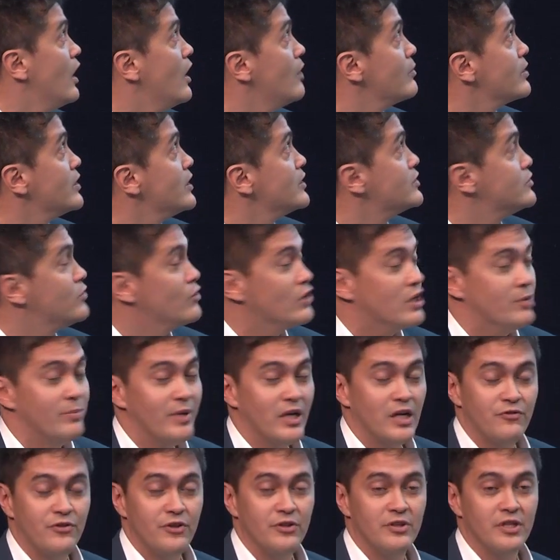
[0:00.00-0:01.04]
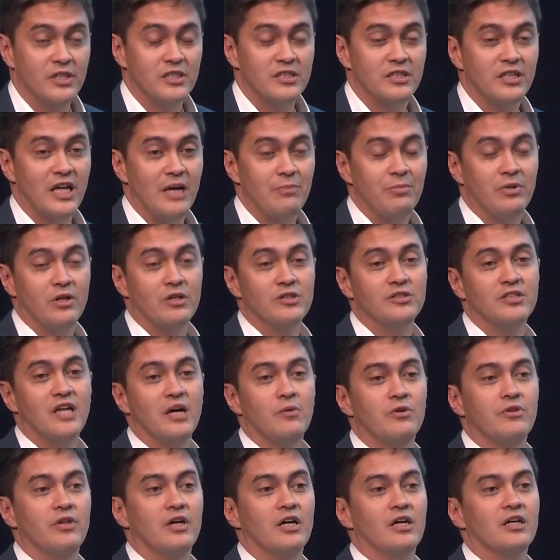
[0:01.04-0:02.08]
I'm going to talk about a few things today, but I'll
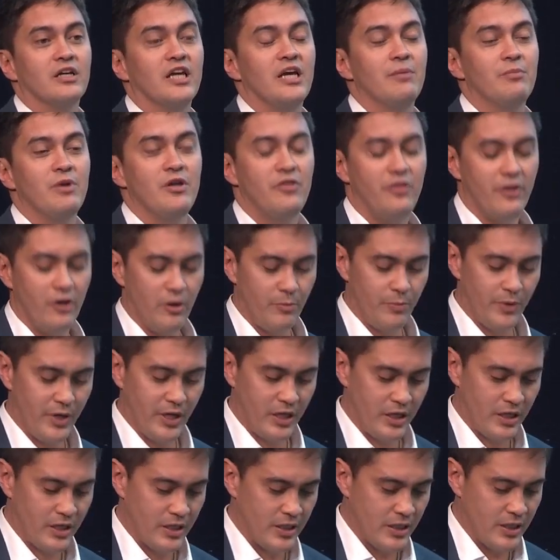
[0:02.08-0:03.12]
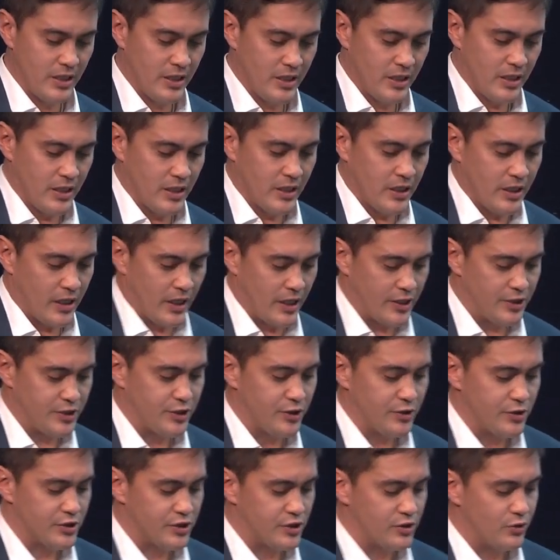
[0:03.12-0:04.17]
start with
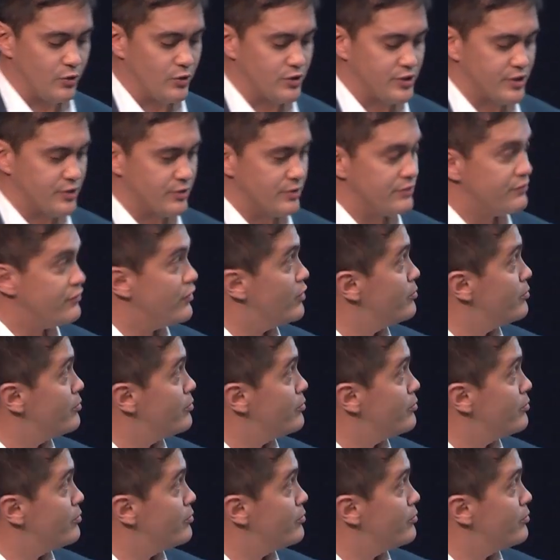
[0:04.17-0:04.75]
chemotherapy-induced nausea and